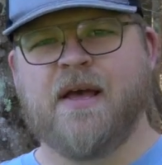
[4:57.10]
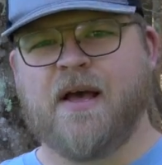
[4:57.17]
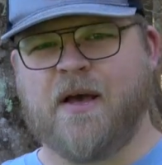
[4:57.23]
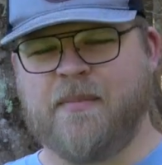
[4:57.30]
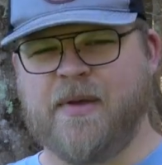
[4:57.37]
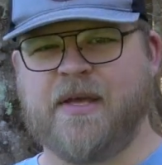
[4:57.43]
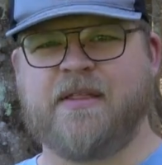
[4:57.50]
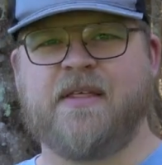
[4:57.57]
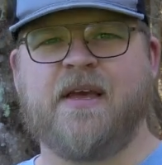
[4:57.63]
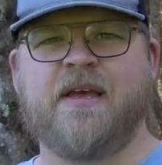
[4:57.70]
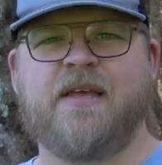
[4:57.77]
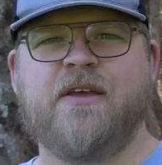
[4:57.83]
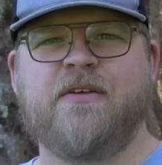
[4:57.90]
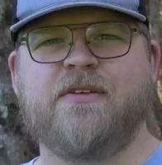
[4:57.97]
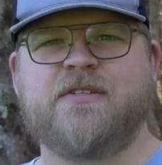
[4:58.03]
A big
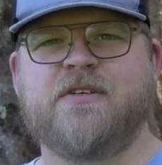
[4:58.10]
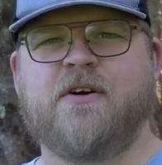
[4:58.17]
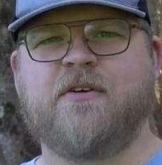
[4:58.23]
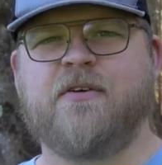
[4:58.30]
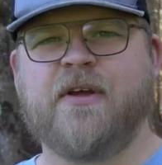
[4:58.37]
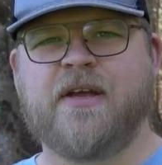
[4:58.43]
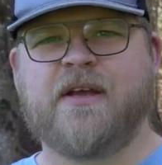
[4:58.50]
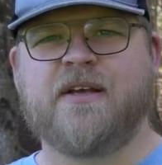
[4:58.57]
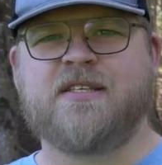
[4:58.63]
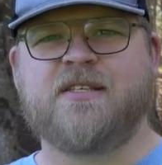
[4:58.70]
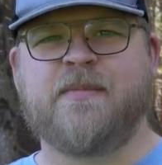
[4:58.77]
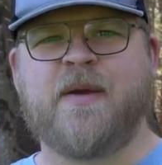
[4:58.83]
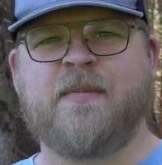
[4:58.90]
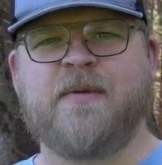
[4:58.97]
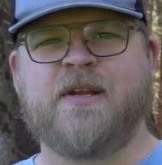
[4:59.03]
thank you to Salt Creek
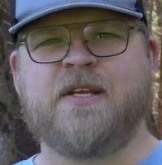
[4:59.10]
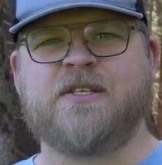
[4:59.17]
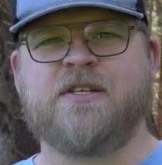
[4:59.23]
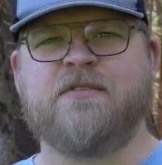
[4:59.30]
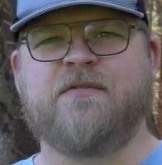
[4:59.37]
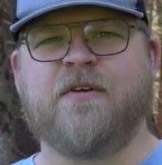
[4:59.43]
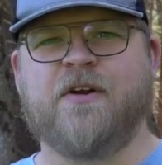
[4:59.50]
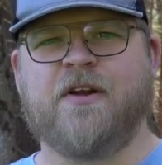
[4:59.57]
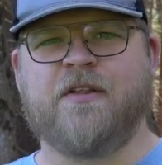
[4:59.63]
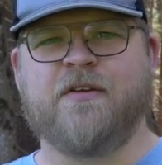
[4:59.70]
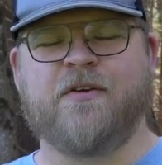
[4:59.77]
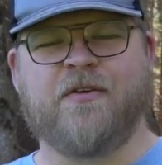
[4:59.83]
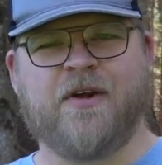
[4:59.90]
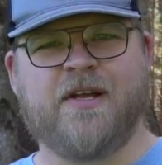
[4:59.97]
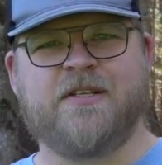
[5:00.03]
Custom Ammunition for
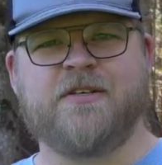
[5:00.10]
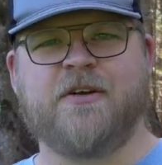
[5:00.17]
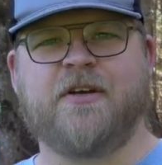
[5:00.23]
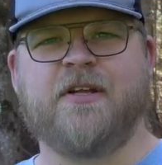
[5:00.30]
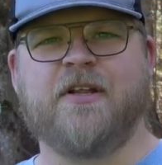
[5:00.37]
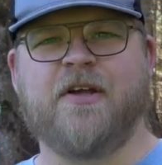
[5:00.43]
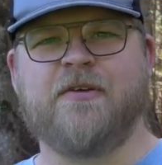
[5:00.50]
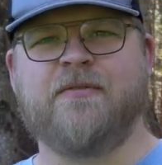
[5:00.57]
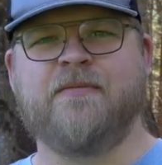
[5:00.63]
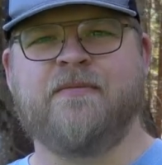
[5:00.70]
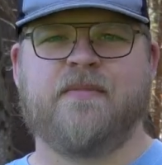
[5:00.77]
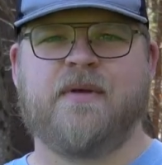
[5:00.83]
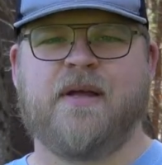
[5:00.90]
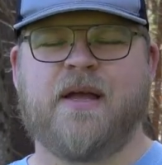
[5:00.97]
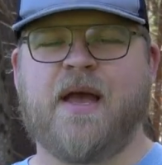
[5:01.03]
another great turkey load.
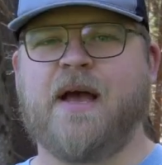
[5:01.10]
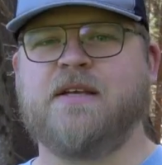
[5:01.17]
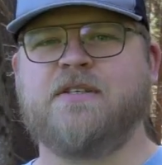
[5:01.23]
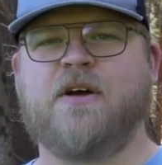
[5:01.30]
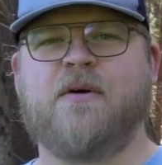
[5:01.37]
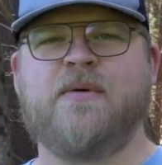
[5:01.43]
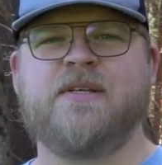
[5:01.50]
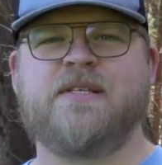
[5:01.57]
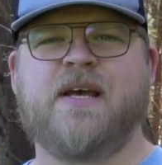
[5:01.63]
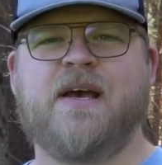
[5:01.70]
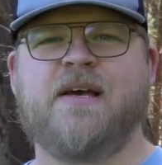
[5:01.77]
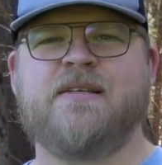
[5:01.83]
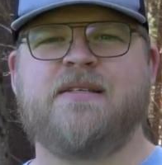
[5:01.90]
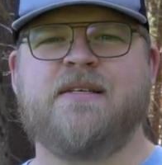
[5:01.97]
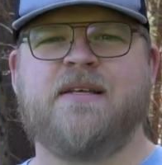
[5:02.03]
As always,
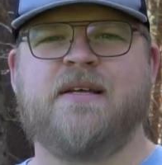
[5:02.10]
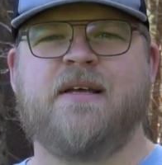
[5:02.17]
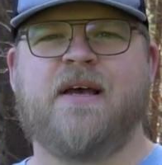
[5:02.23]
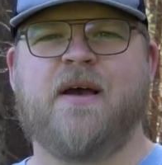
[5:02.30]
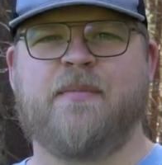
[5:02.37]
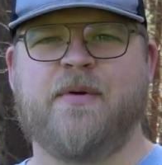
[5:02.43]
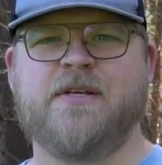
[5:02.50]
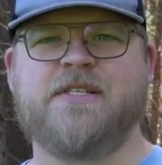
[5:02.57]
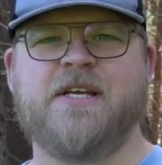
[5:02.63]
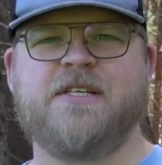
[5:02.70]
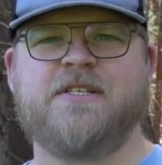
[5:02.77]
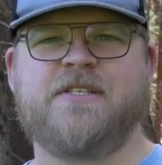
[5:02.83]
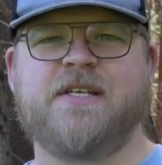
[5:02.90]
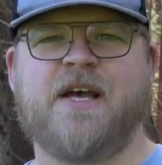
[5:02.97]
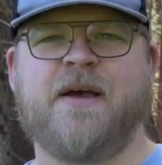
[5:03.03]
guys, I
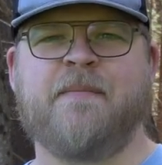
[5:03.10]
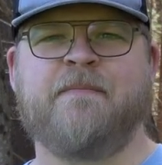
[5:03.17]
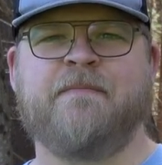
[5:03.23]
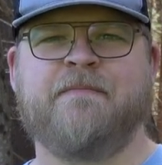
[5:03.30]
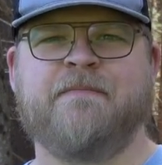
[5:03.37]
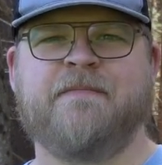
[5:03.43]
appreciate your time.